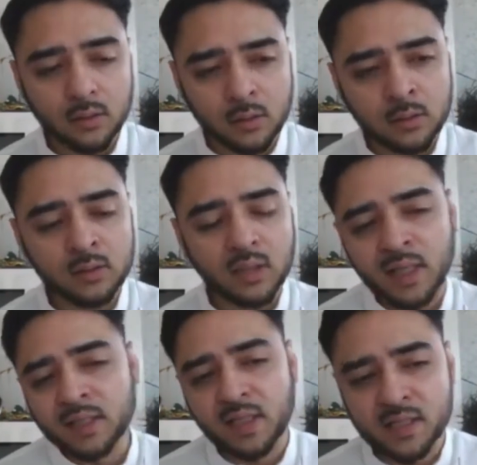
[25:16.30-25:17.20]

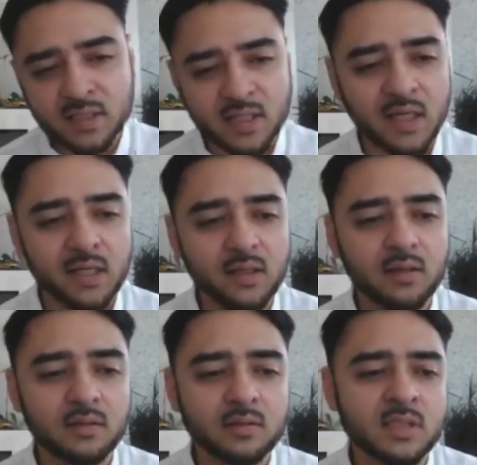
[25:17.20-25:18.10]
and then stay
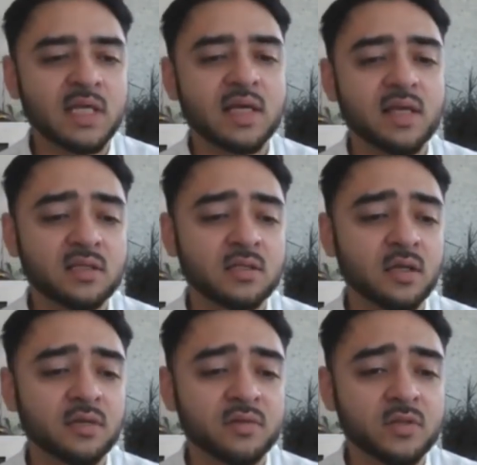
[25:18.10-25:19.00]
there to
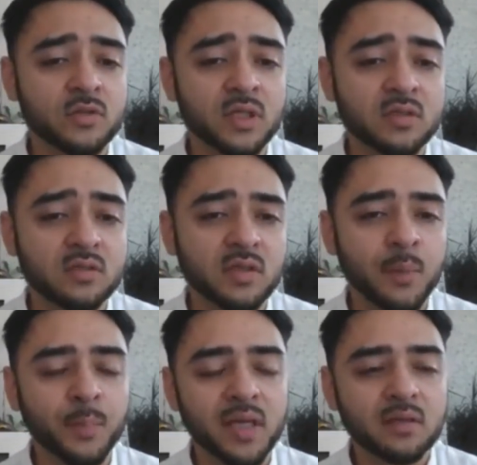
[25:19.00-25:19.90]
study for 2 years
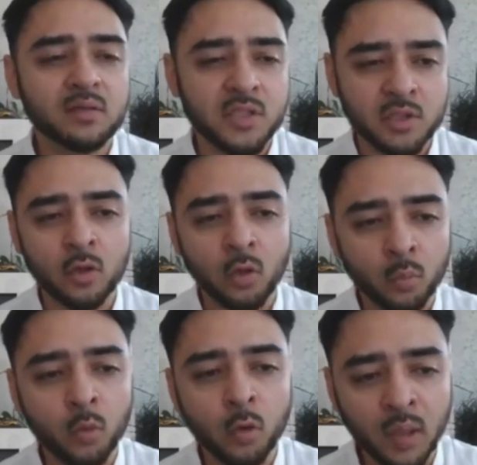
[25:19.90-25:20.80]
and make just a lot
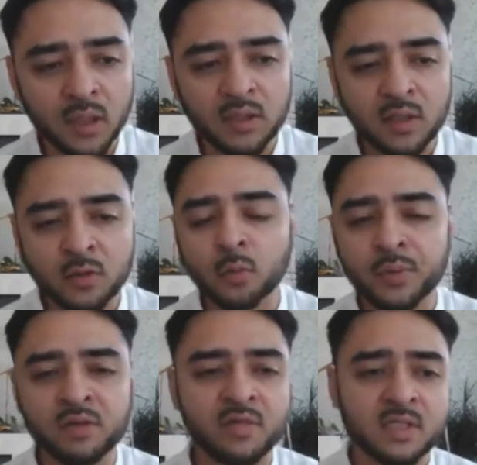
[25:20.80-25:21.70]
more money than you'll be
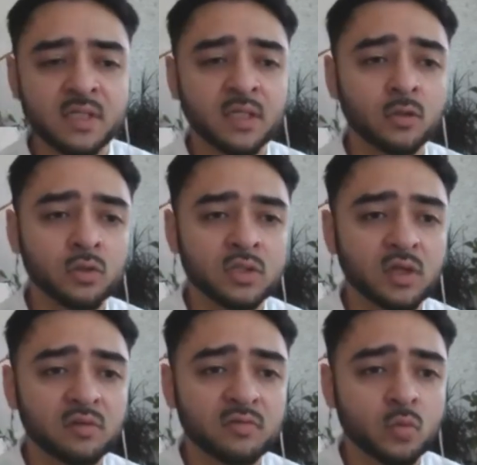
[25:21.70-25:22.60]
investing in
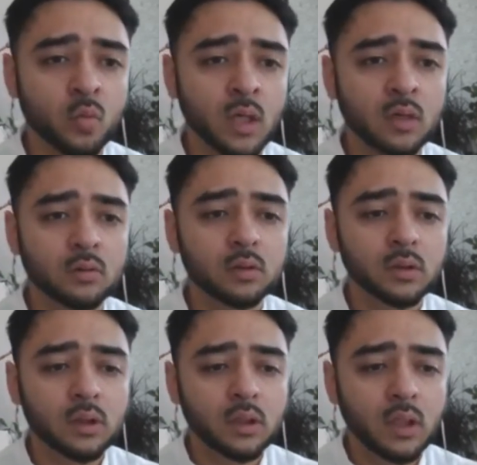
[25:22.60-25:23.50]
yourself as well.
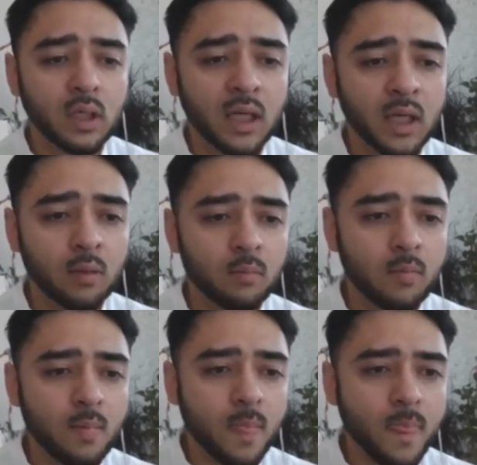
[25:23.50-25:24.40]
I